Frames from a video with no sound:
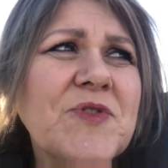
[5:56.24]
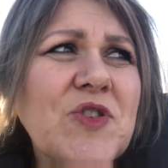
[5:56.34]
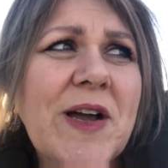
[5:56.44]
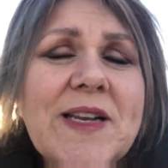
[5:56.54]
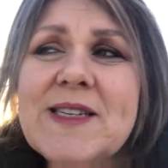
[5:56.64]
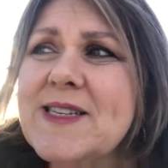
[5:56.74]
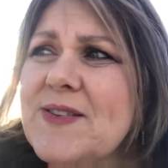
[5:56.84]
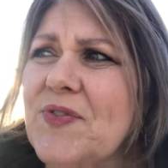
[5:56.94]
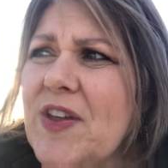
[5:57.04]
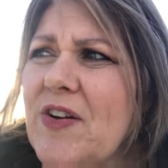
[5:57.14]
trying to just
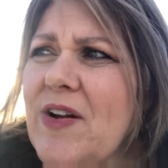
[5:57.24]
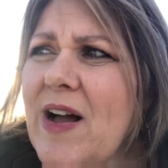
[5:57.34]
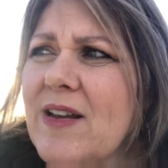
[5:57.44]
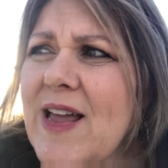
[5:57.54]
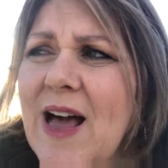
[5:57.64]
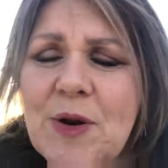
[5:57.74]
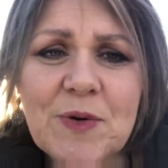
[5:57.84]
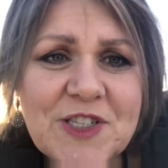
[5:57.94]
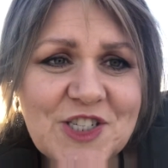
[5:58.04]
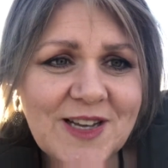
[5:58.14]
figure out how
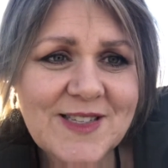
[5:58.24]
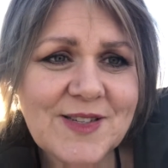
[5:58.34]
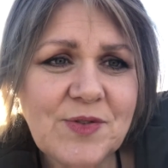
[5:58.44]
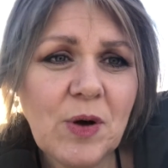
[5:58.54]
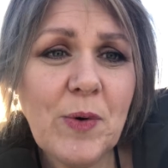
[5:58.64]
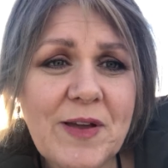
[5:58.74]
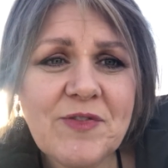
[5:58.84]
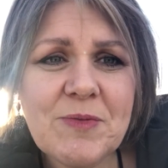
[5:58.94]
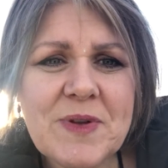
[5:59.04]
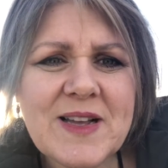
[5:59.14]
to adjust away
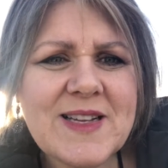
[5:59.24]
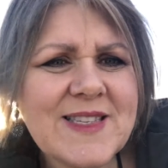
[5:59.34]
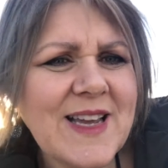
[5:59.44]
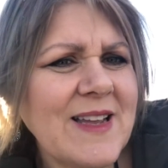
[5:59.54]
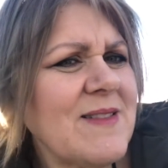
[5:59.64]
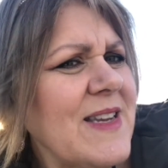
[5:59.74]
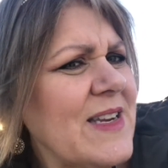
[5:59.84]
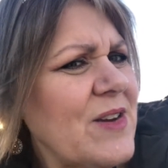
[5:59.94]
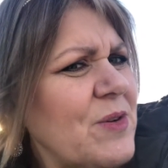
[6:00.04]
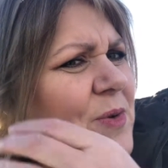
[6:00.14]
from it because I
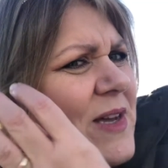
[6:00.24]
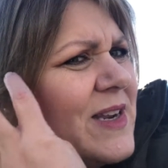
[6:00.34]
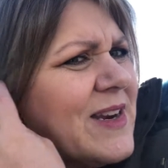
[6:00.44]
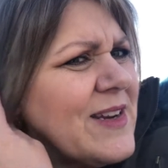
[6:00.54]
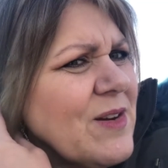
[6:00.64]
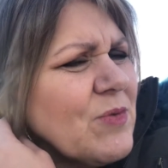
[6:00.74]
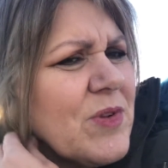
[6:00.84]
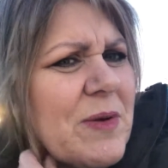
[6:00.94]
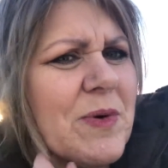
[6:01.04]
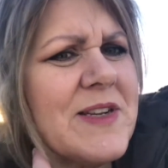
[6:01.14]
need a new one and I don't
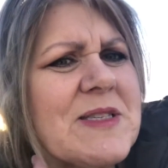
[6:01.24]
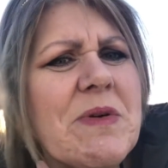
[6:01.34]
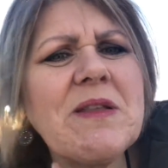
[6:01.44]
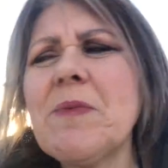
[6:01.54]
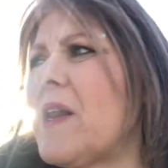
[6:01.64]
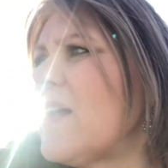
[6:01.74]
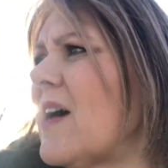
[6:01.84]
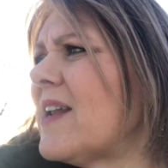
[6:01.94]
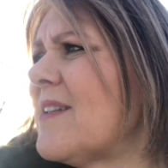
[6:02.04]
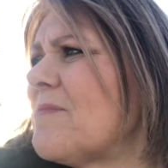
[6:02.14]
really want to spend the money
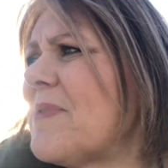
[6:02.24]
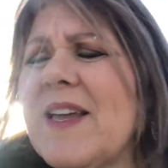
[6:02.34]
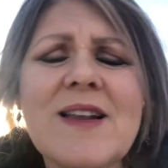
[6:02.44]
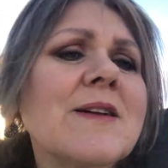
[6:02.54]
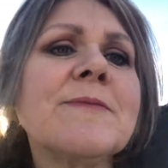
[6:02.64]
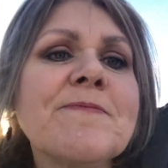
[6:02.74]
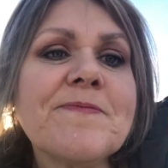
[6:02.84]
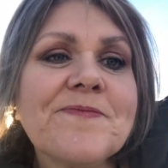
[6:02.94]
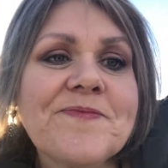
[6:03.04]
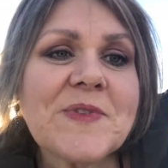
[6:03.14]
on it, but
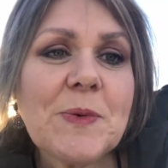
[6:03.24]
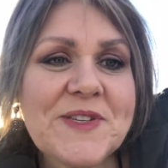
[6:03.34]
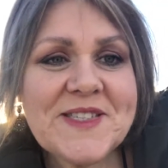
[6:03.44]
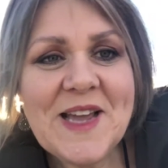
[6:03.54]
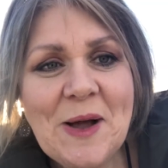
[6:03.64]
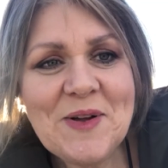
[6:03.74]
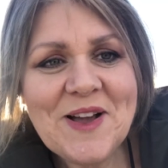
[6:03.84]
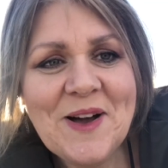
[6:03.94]
we'll see how it